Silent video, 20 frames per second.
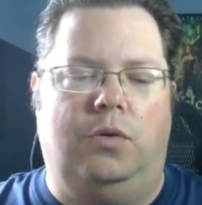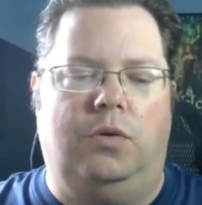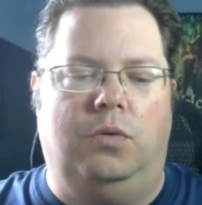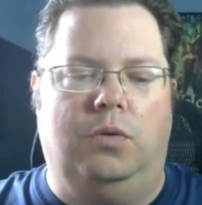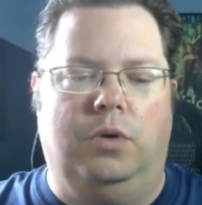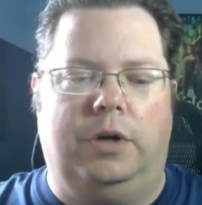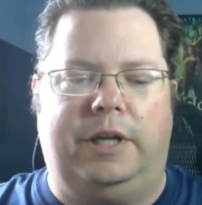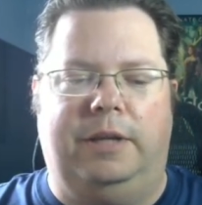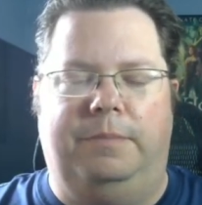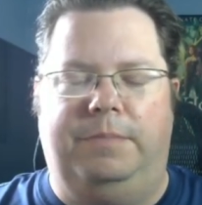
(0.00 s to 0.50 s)

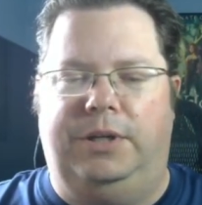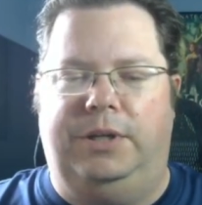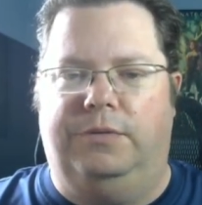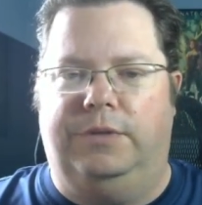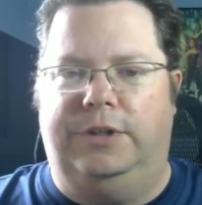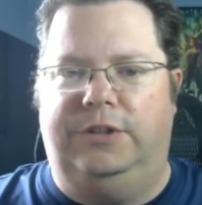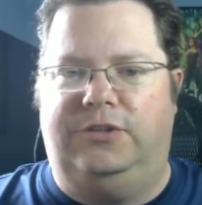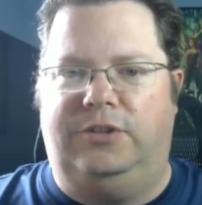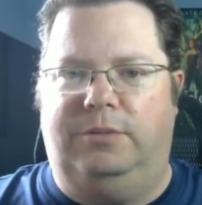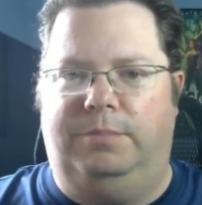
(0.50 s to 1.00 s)
or can be
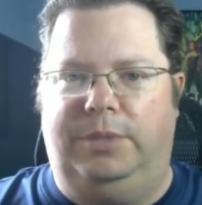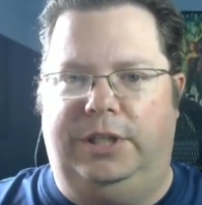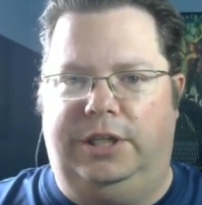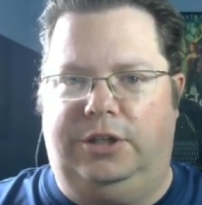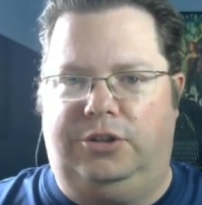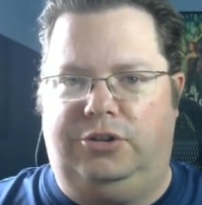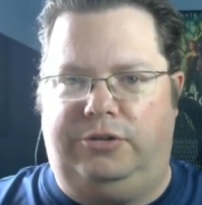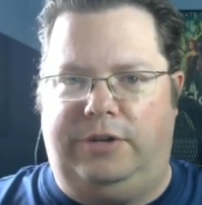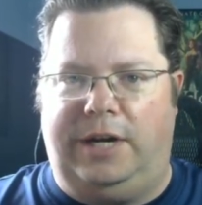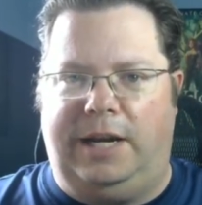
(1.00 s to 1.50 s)

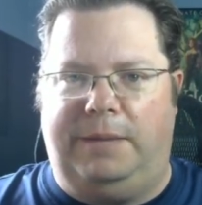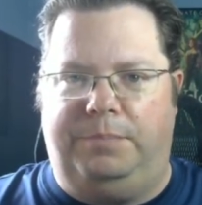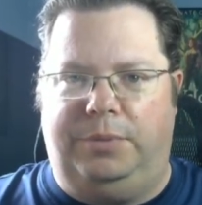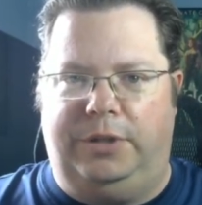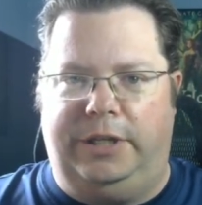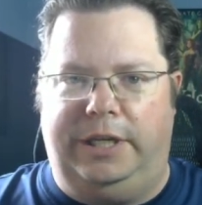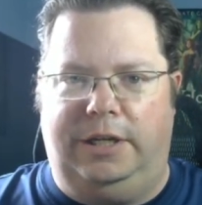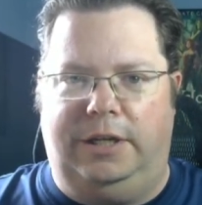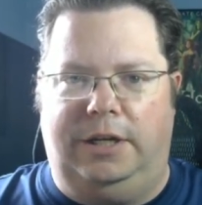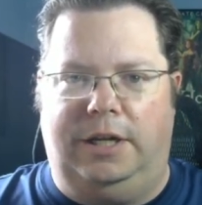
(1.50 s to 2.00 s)
reasonably
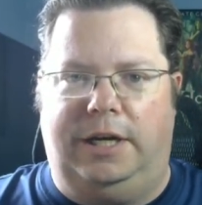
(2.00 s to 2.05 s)
extrapolated